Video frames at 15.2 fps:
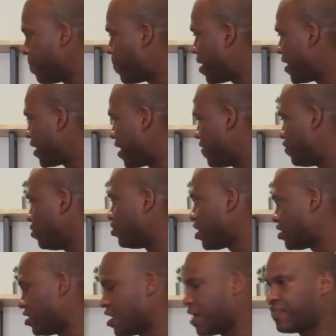but it gives you
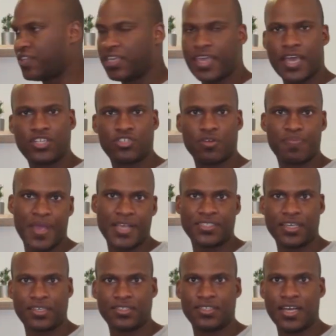just enough to get your
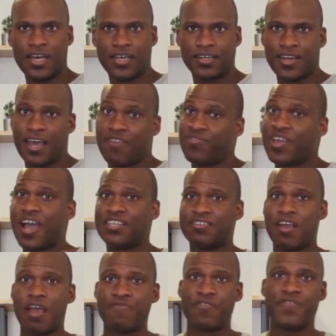basics done. Now, if you guys
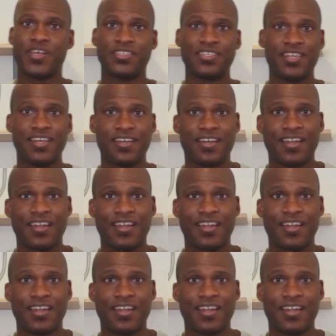are ever visiting